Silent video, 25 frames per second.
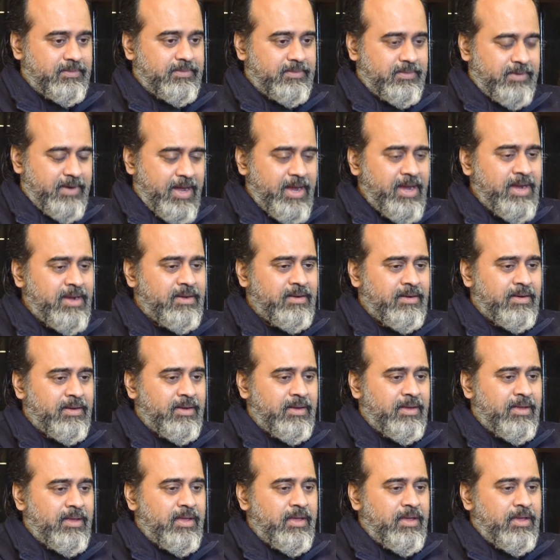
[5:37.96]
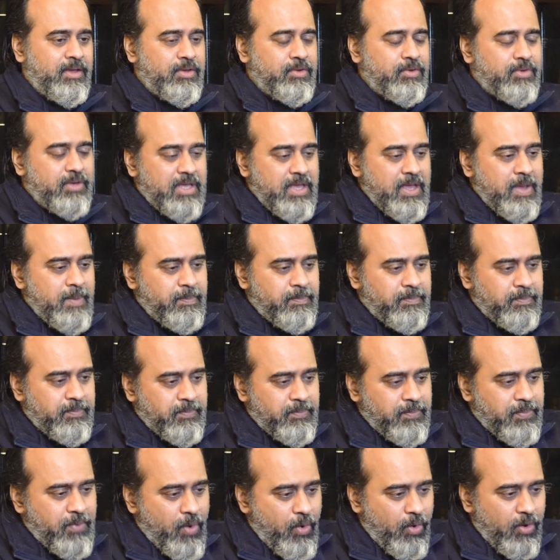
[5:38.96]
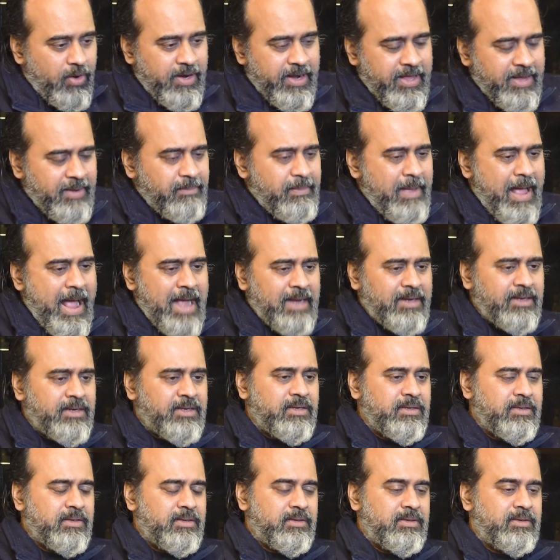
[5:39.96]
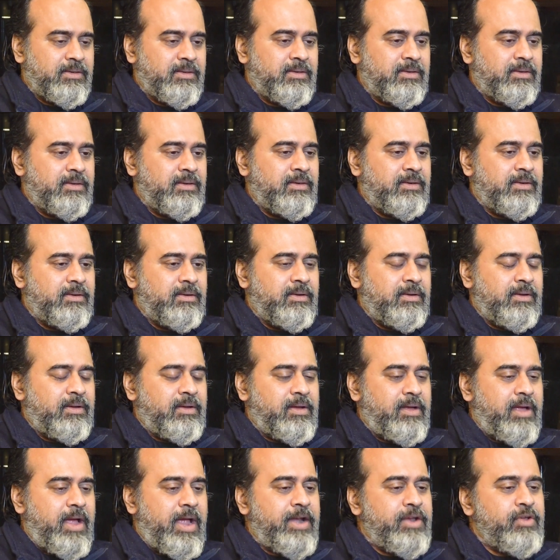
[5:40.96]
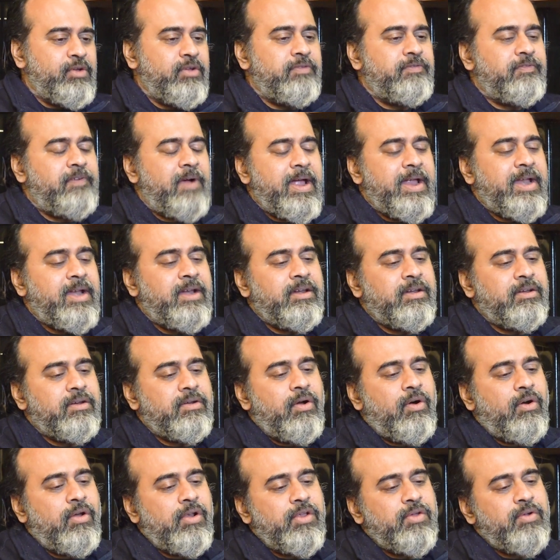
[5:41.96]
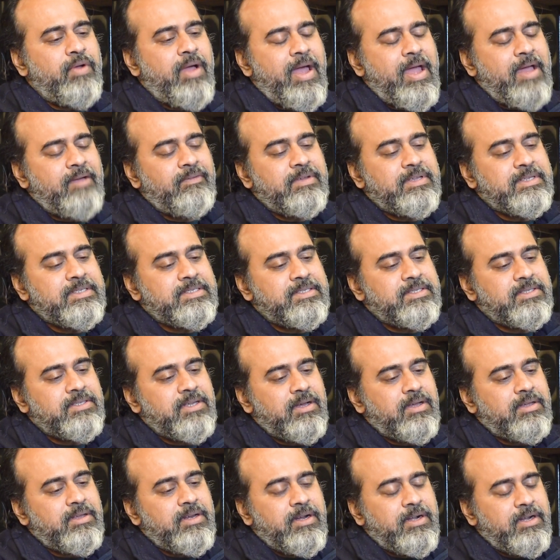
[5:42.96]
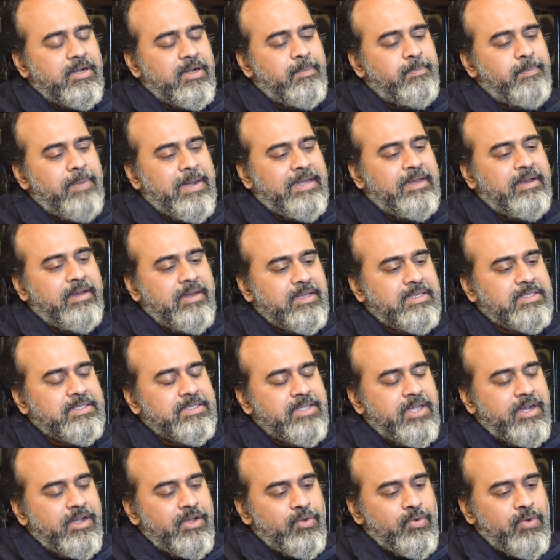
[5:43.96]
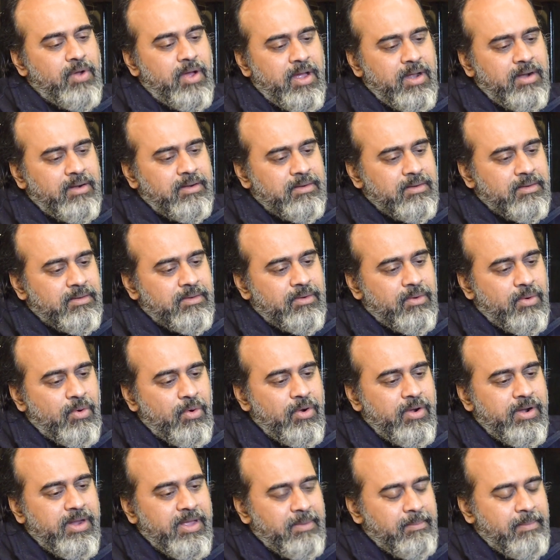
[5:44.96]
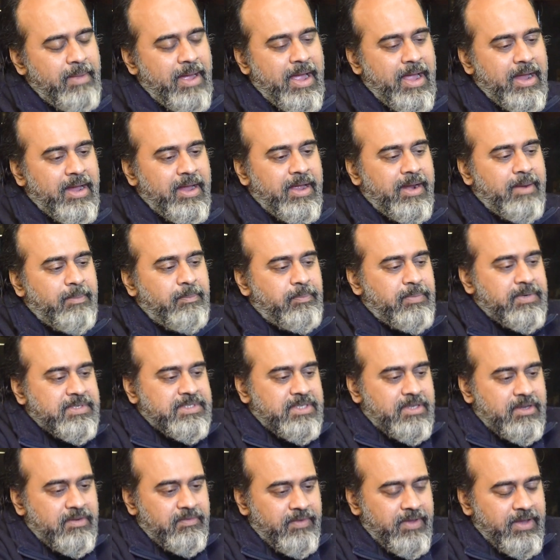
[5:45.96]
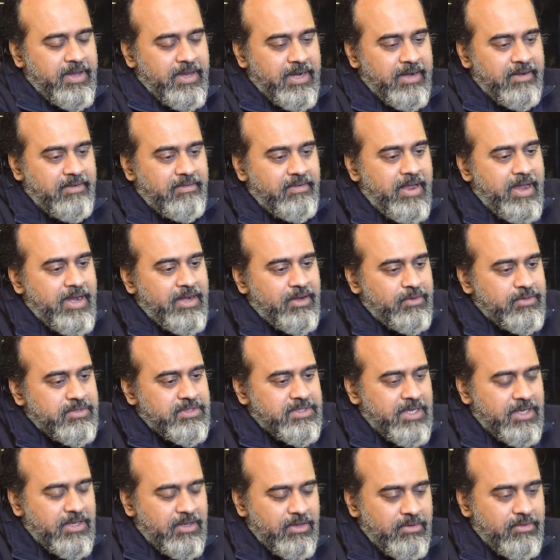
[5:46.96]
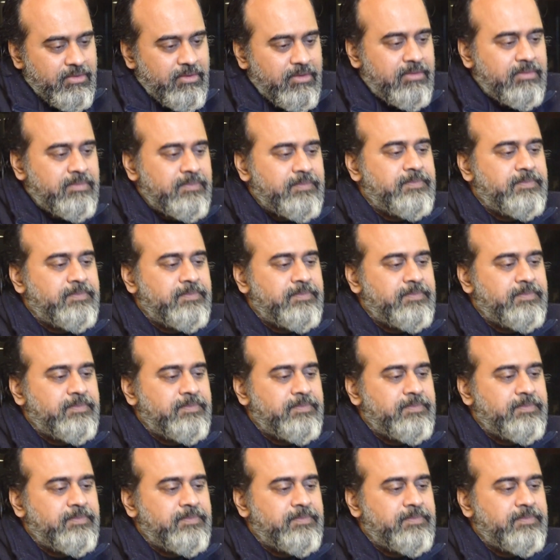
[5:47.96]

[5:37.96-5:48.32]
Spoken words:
Right? You keep holding back and you will find all you have is a little pettiness that you are holding back and preserving and trying to secure.